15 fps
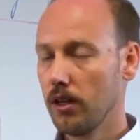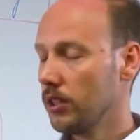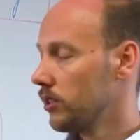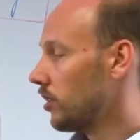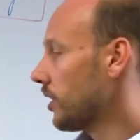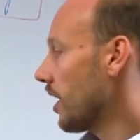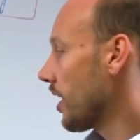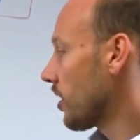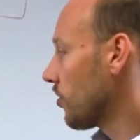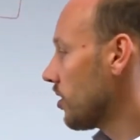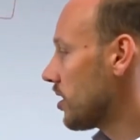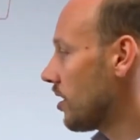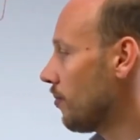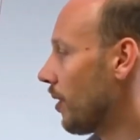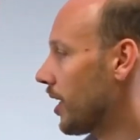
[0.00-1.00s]
So the
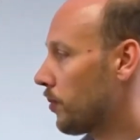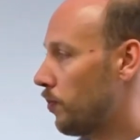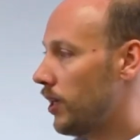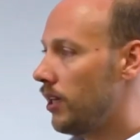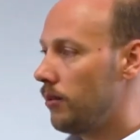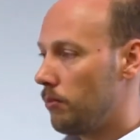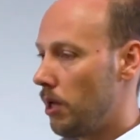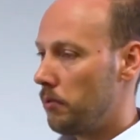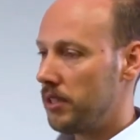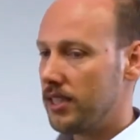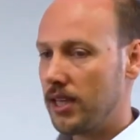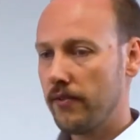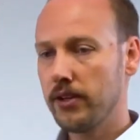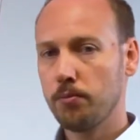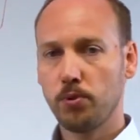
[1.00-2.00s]
accuracy might be maybe
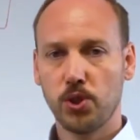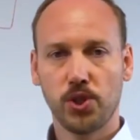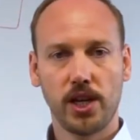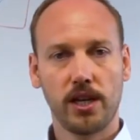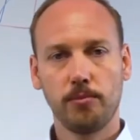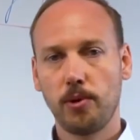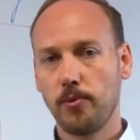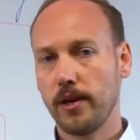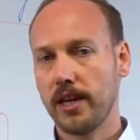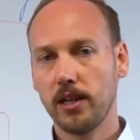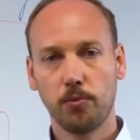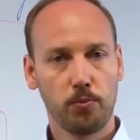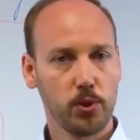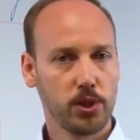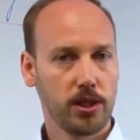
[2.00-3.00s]
70%, maybe
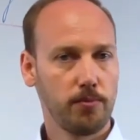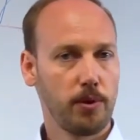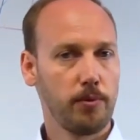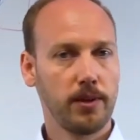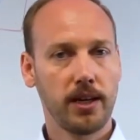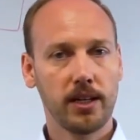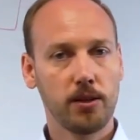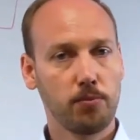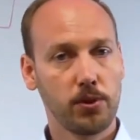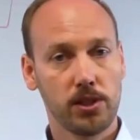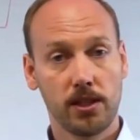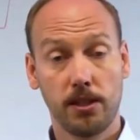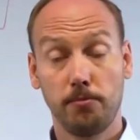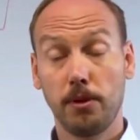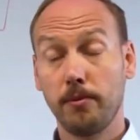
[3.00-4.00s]
80%, maybe
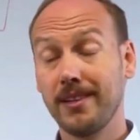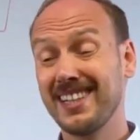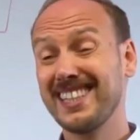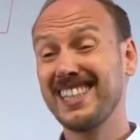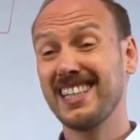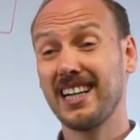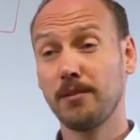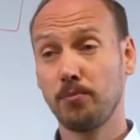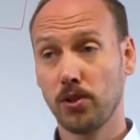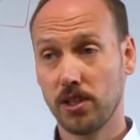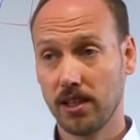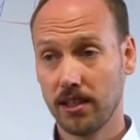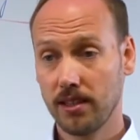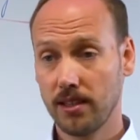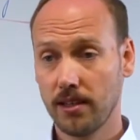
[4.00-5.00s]
90%, maybe
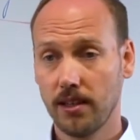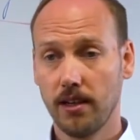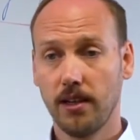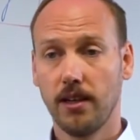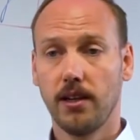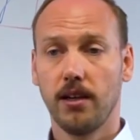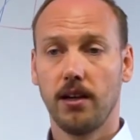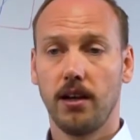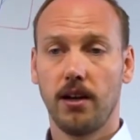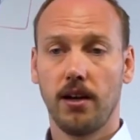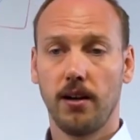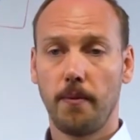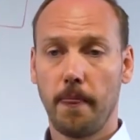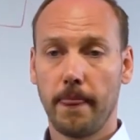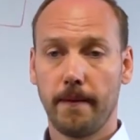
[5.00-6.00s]
99%.
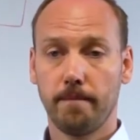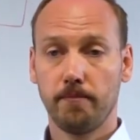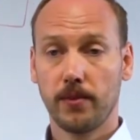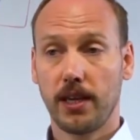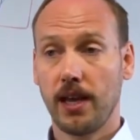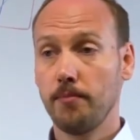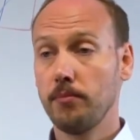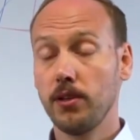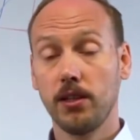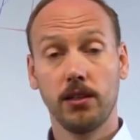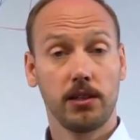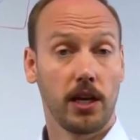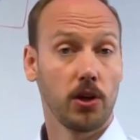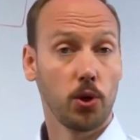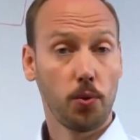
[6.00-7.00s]

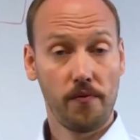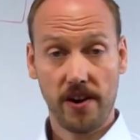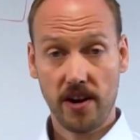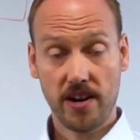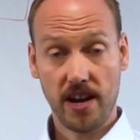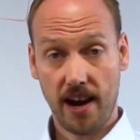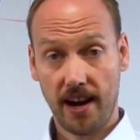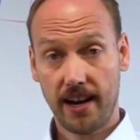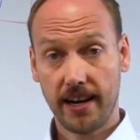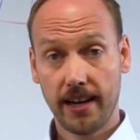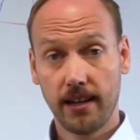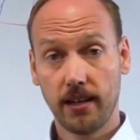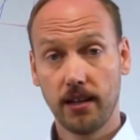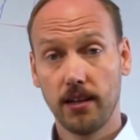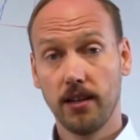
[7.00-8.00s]
Can go very
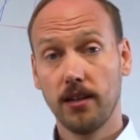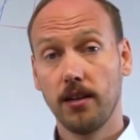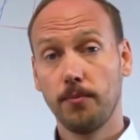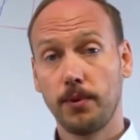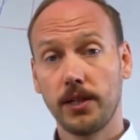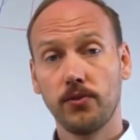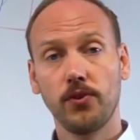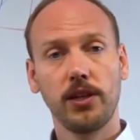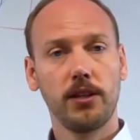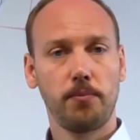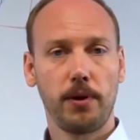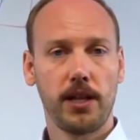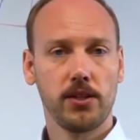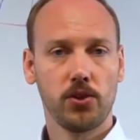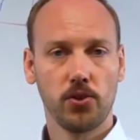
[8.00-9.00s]
high, but it really
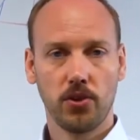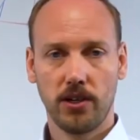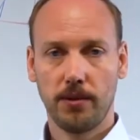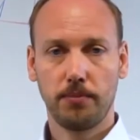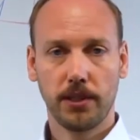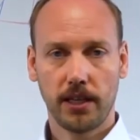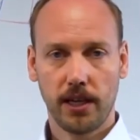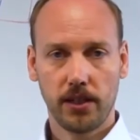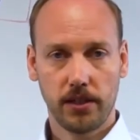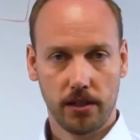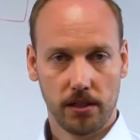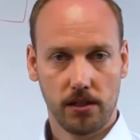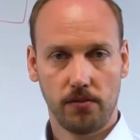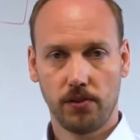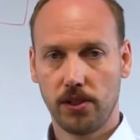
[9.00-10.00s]
depends on your
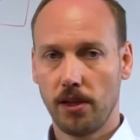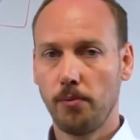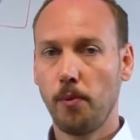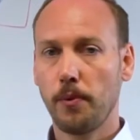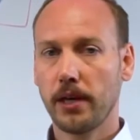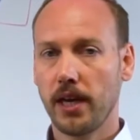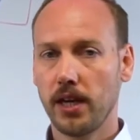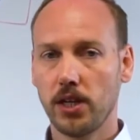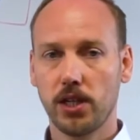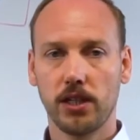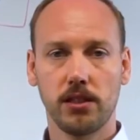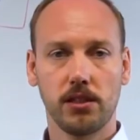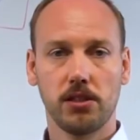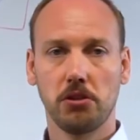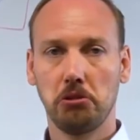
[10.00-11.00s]
applications. For some
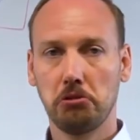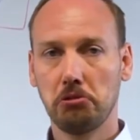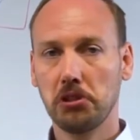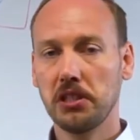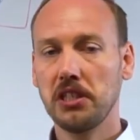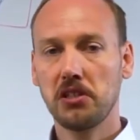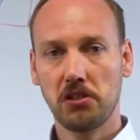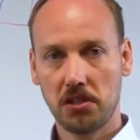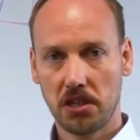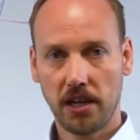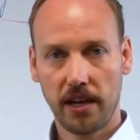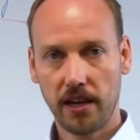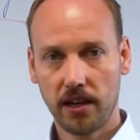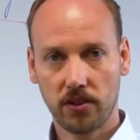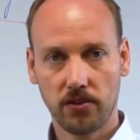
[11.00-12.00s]
applications, you do not need such a
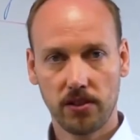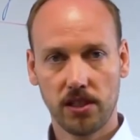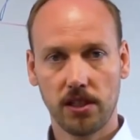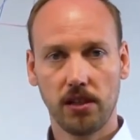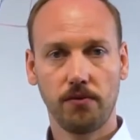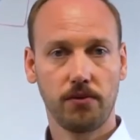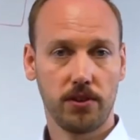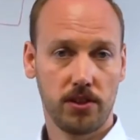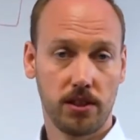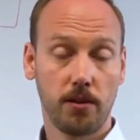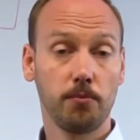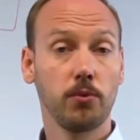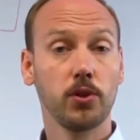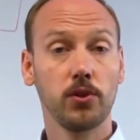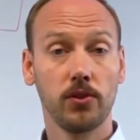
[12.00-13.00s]
high accuracy. For
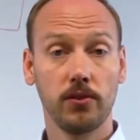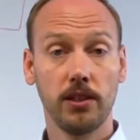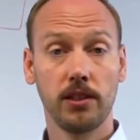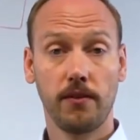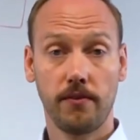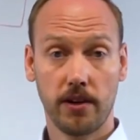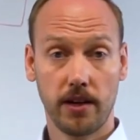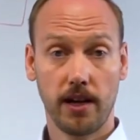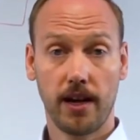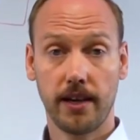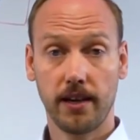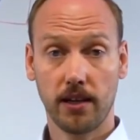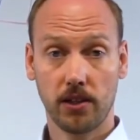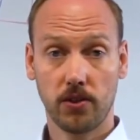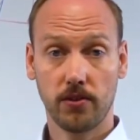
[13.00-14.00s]
some, you need a very high
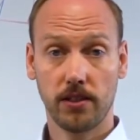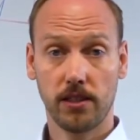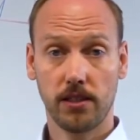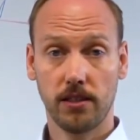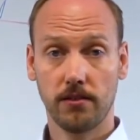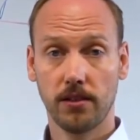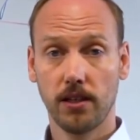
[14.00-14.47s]
accuracy.